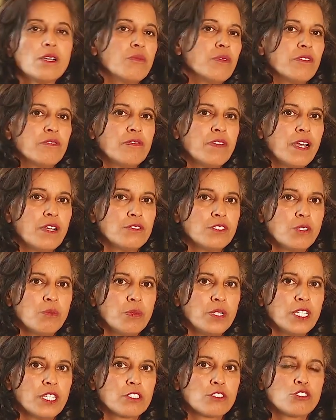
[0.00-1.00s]
that we've found to
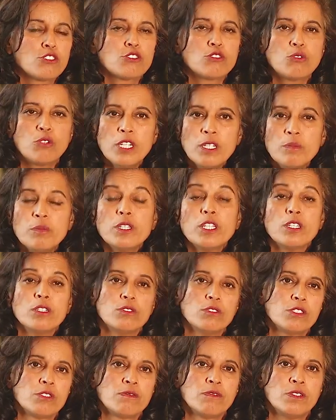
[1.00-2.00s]
be extremely
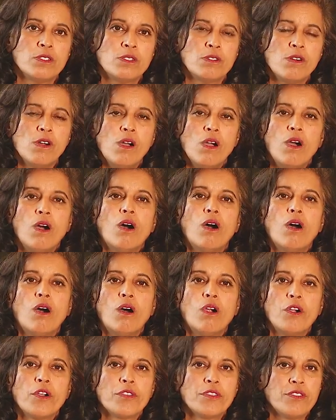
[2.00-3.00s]
useful
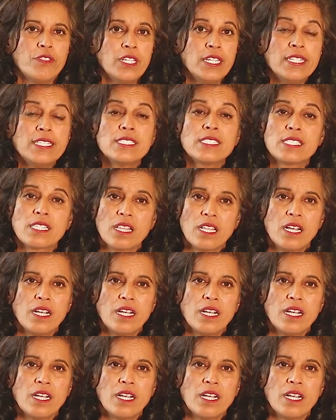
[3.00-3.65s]
are things